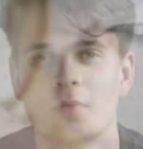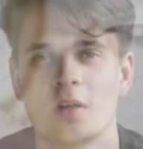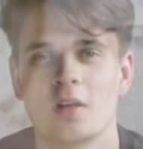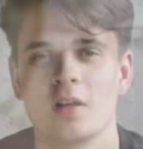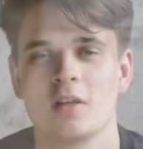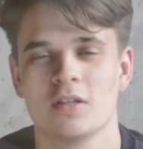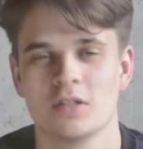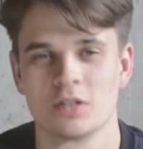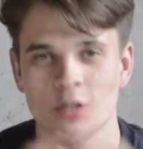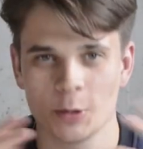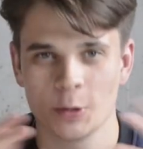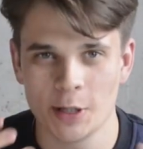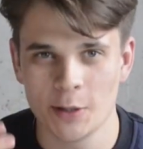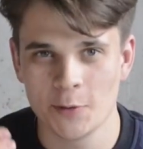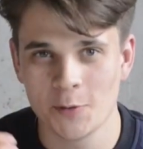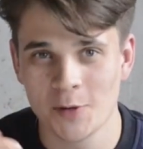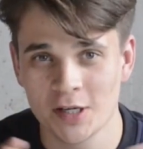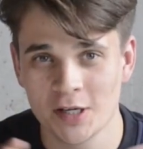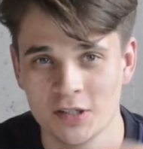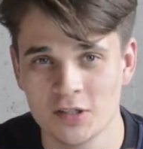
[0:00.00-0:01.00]
So I
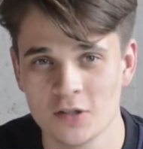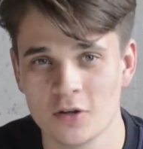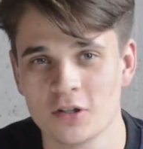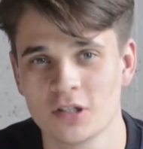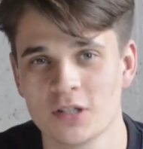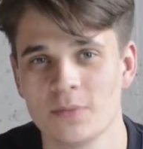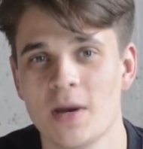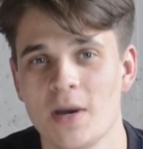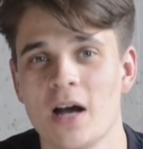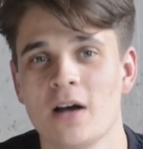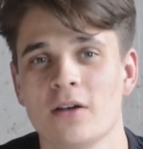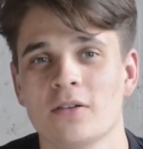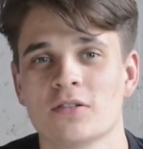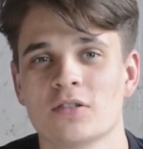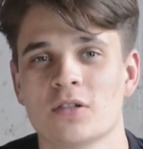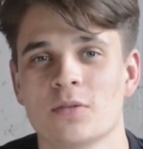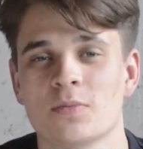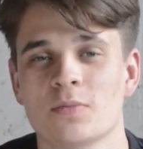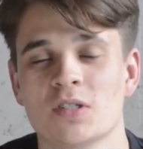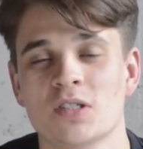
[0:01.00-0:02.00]
already talked about
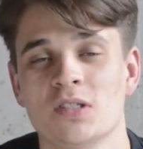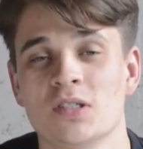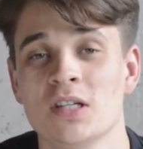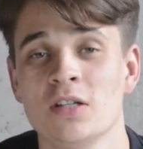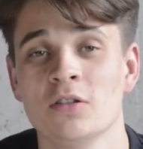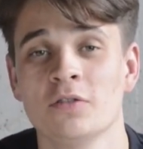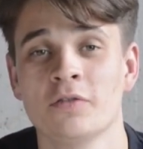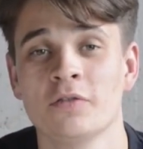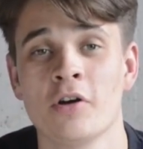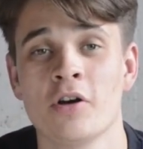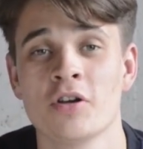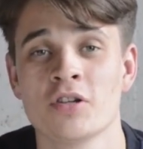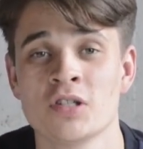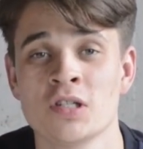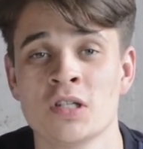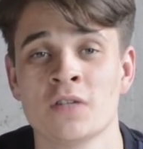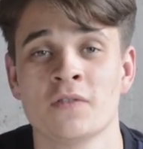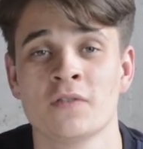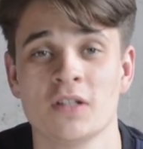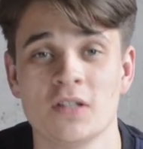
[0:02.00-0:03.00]
some steel
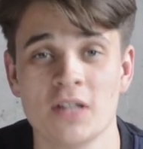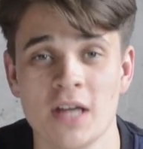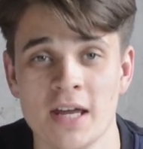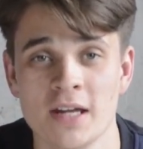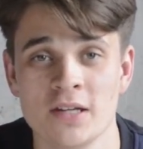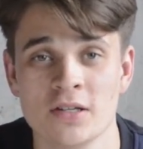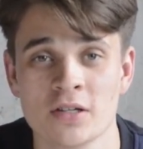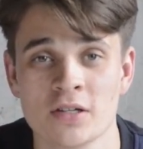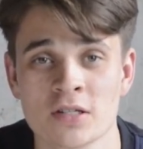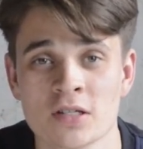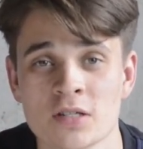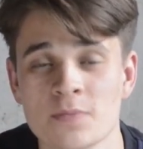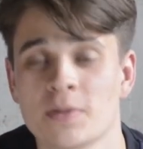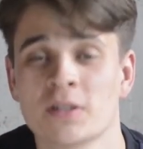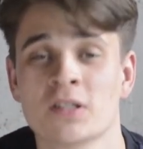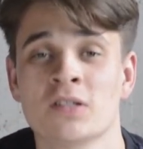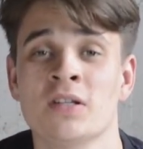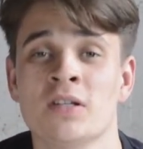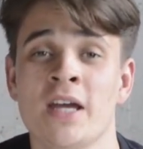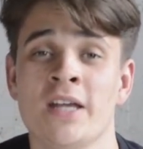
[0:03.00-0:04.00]
versions of the Datejust, but
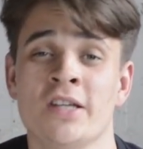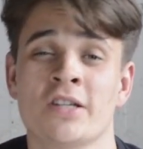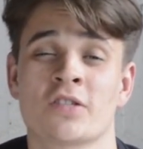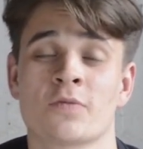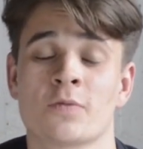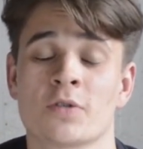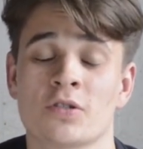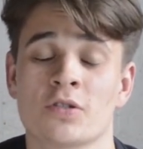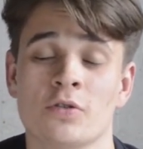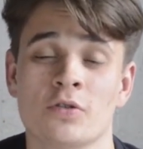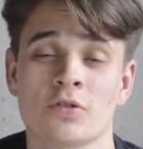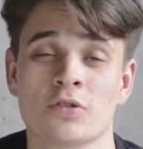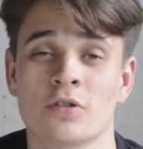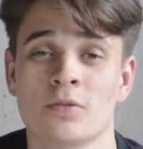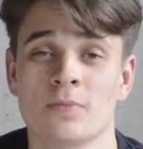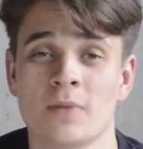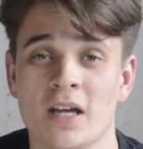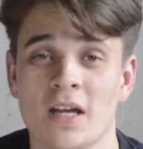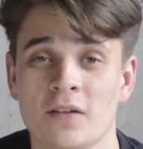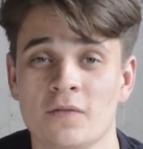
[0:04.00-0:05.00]
the Datejust was also
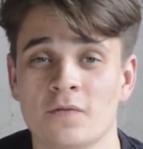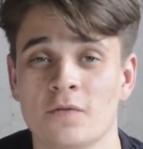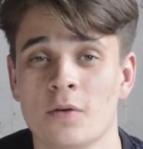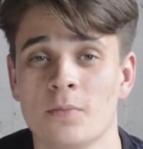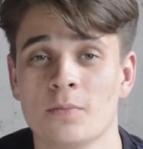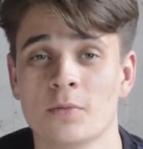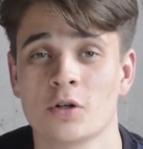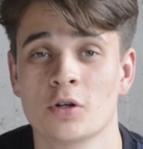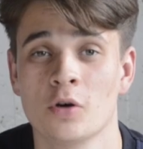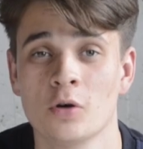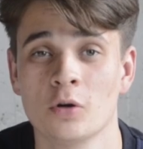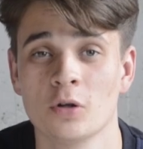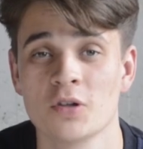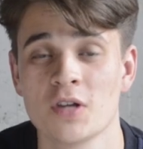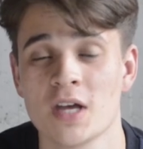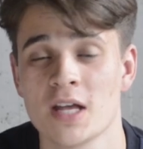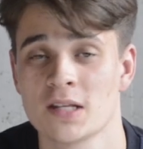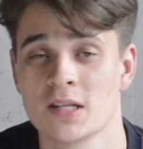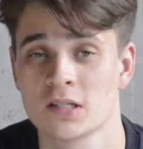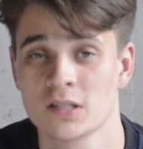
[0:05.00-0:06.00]
made from
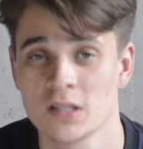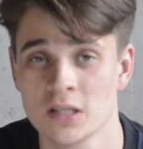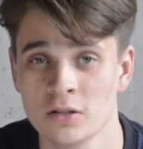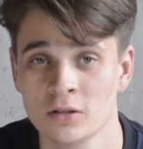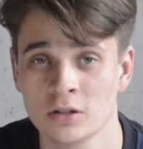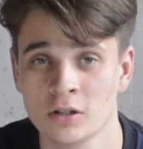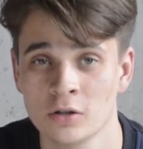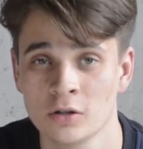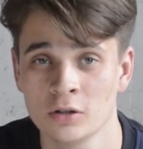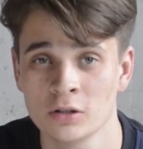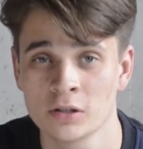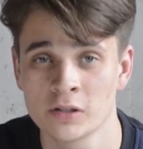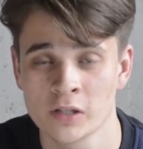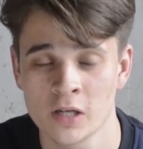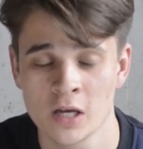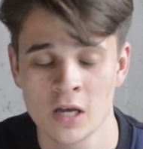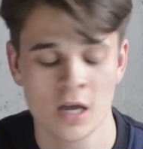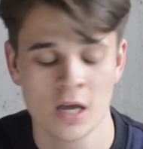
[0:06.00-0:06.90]
gold and steel gold.